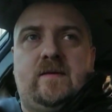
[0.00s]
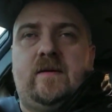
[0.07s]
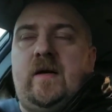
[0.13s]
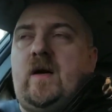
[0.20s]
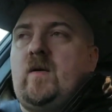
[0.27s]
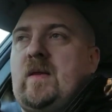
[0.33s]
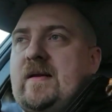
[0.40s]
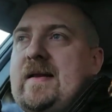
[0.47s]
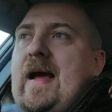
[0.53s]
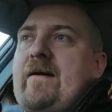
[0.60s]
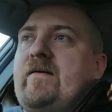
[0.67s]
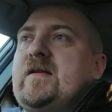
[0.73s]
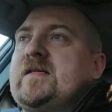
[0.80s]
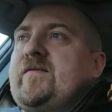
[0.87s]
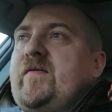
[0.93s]
The
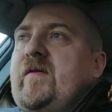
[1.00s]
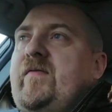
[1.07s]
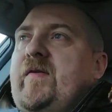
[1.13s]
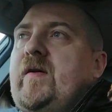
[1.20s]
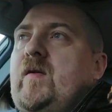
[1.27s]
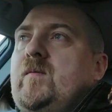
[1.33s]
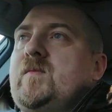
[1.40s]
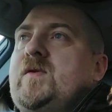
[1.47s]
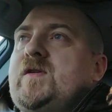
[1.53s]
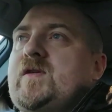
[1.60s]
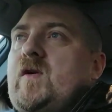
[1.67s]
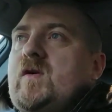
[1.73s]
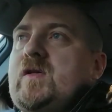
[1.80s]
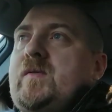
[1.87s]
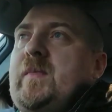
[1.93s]
narrative of the film
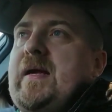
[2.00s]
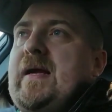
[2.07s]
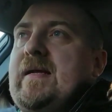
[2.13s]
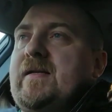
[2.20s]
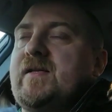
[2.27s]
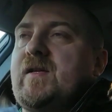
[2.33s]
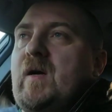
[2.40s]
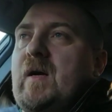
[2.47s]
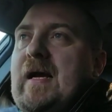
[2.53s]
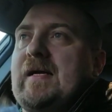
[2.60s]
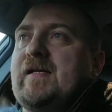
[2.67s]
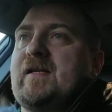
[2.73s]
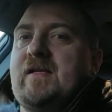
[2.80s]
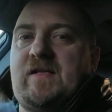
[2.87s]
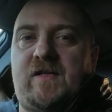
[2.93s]
sucked me in, so I
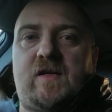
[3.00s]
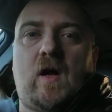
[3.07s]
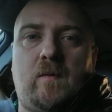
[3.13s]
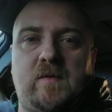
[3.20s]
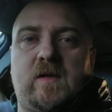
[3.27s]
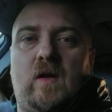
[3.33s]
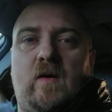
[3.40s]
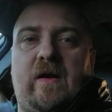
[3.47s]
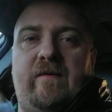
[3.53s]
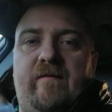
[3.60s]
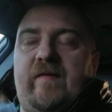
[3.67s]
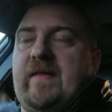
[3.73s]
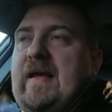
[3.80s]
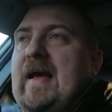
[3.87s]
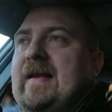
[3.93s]
actually stopped looking
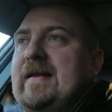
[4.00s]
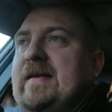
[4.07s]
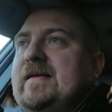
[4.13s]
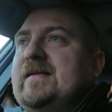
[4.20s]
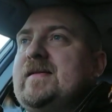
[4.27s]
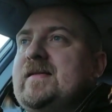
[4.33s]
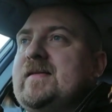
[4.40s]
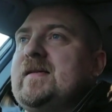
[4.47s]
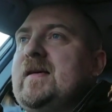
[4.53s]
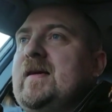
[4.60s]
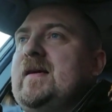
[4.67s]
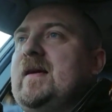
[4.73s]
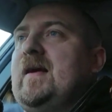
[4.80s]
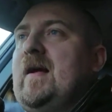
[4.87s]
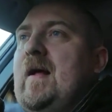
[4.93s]
for the edits
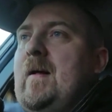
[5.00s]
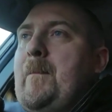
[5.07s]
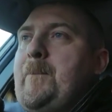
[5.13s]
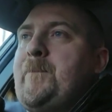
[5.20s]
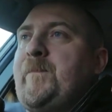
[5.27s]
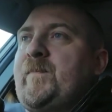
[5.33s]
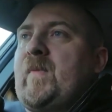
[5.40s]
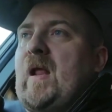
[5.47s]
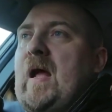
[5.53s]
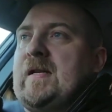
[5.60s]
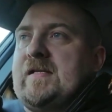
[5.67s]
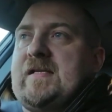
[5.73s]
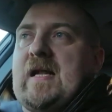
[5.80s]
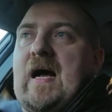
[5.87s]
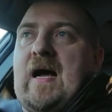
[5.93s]

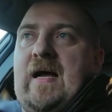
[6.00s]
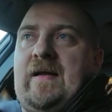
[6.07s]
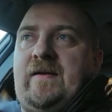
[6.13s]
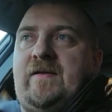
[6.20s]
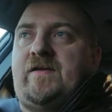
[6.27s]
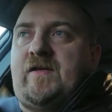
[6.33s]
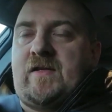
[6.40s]
and started